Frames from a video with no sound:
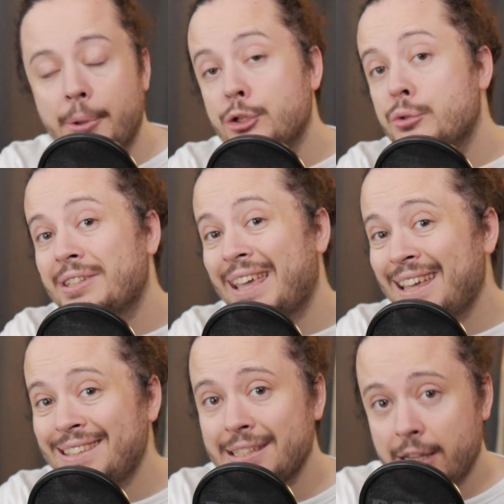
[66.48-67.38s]
But using
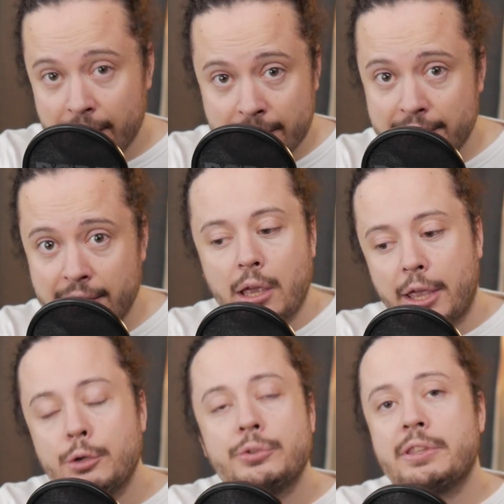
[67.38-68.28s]
Etsy ads
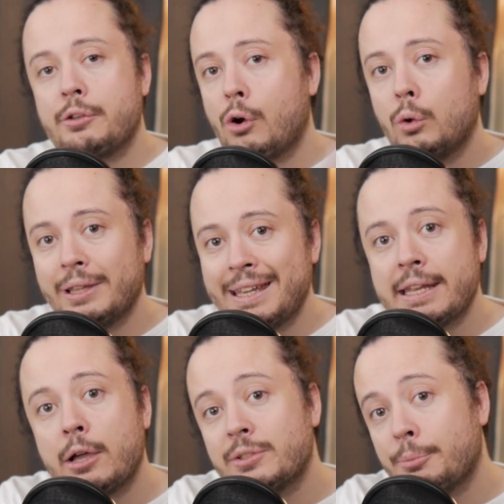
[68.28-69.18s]
and using their whole
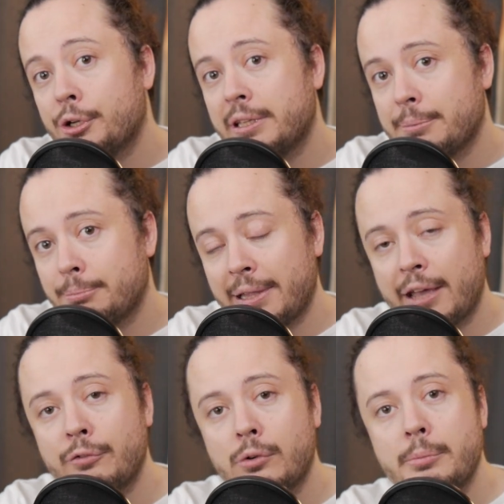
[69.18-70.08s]
in-house marketing
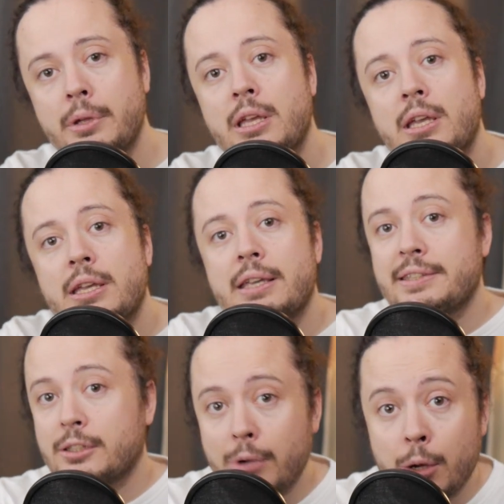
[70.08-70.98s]
platform
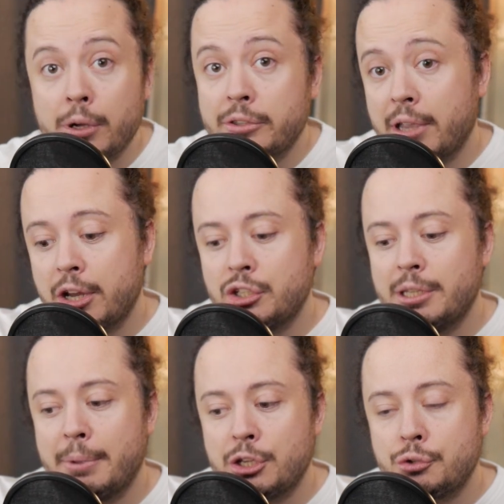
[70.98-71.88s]
is a great way to
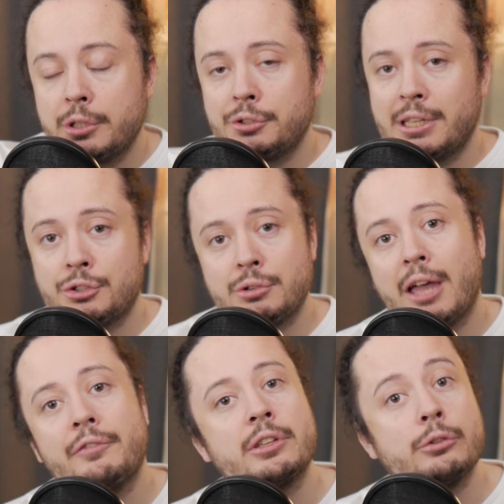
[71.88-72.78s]
actually make sure that you get
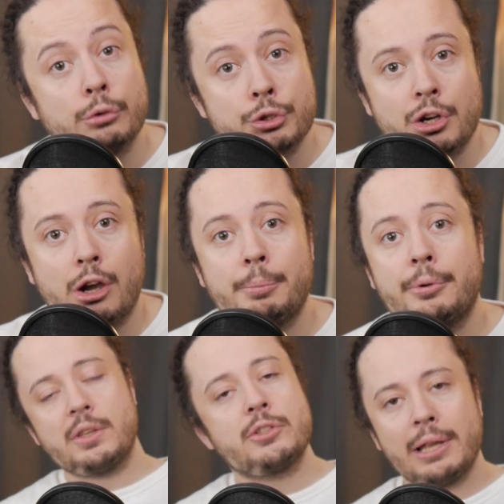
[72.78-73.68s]
traffic to your shop.
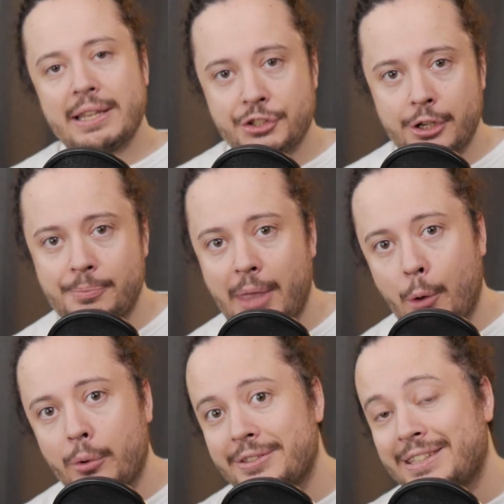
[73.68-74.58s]
So last year, I
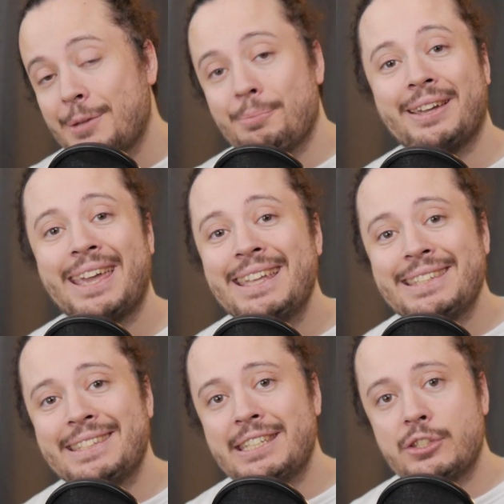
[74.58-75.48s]
wanted to keep my
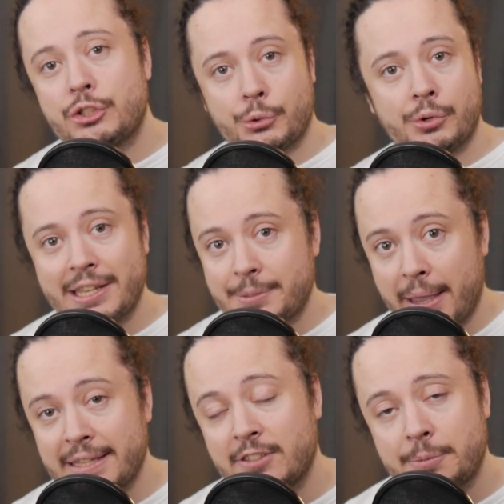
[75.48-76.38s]
Etsy store as
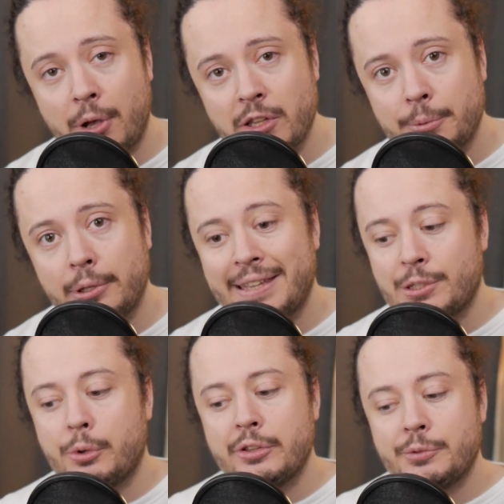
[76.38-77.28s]
passive as possible, as
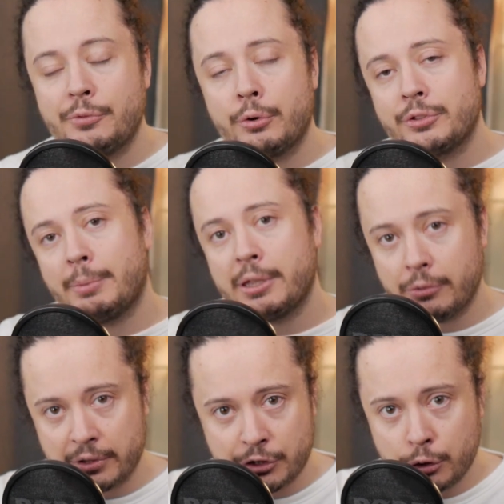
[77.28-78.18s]
I wanted to focus
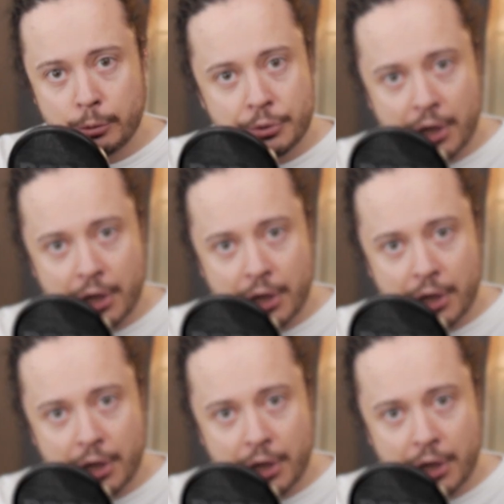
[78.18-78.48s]
on this YouTube